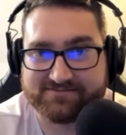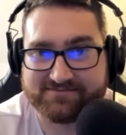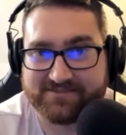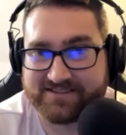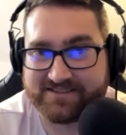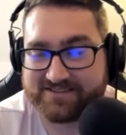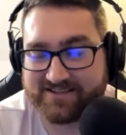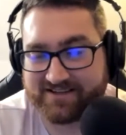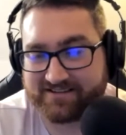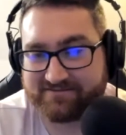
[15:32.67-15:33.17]

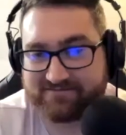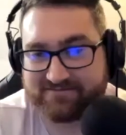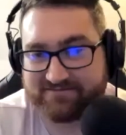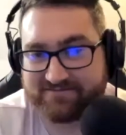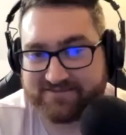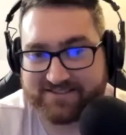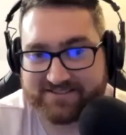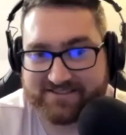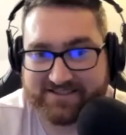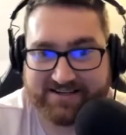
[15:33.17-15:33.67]
It's like
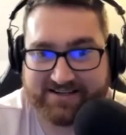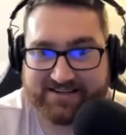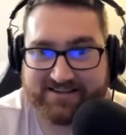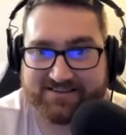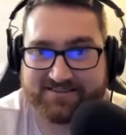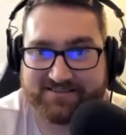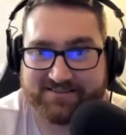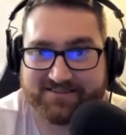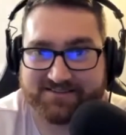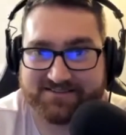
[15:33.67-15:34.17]
he
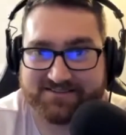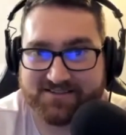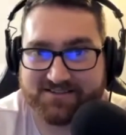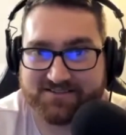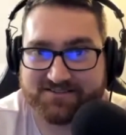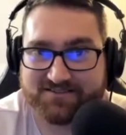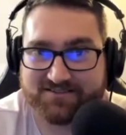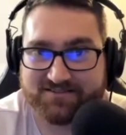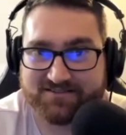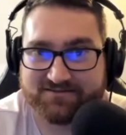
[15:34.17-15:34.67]
doesn't
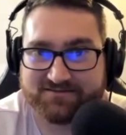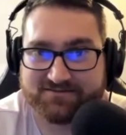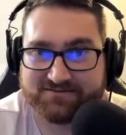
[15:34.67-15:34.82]
exist.